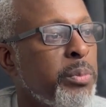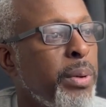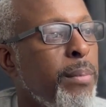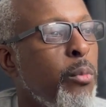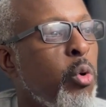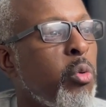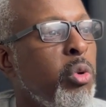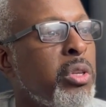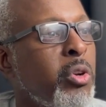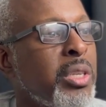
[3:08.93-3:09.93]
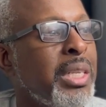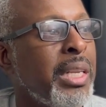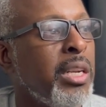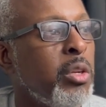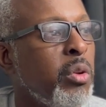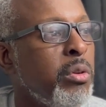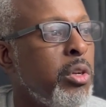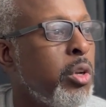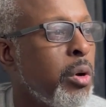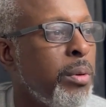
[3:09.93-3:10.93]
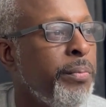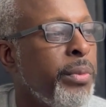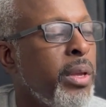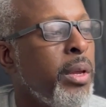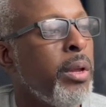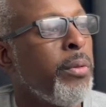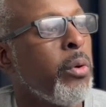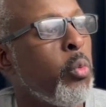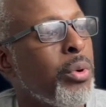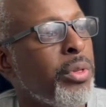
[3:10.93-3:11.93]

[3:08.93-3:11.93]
but more research is needed to determine whether